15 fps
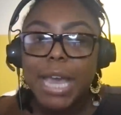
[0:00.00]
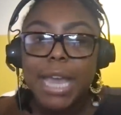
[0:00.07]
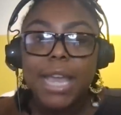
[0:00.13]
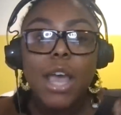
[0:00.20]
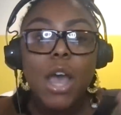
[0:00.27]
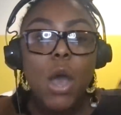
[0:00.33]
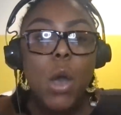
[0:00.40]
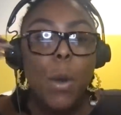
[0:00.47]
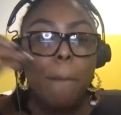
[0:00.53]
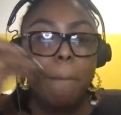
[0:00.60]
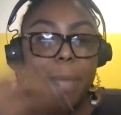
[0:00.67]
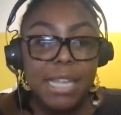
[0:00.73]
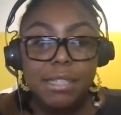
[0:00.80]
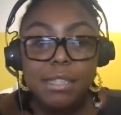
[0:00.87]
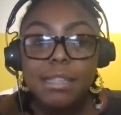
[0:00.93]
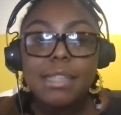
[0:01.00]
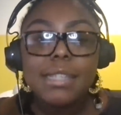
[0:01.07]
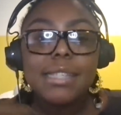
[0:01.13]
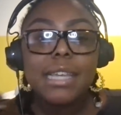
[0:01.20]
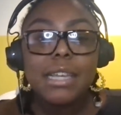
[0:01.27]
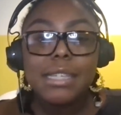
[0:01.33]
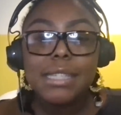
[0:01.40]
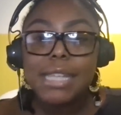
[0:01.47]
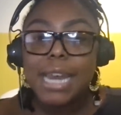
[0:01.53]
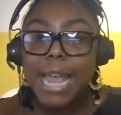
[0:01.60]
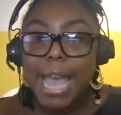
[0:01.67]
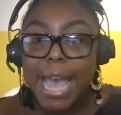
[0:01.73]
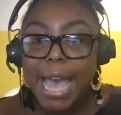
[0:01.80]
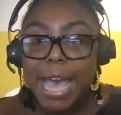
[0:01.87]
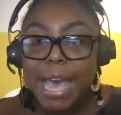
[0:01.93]
okay, based on the skills that I
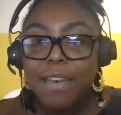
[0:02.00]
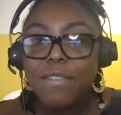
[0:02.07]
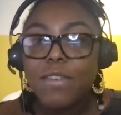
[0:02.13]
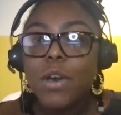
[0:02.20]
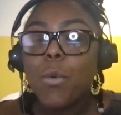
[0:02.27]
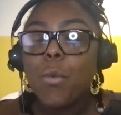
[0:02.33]
have,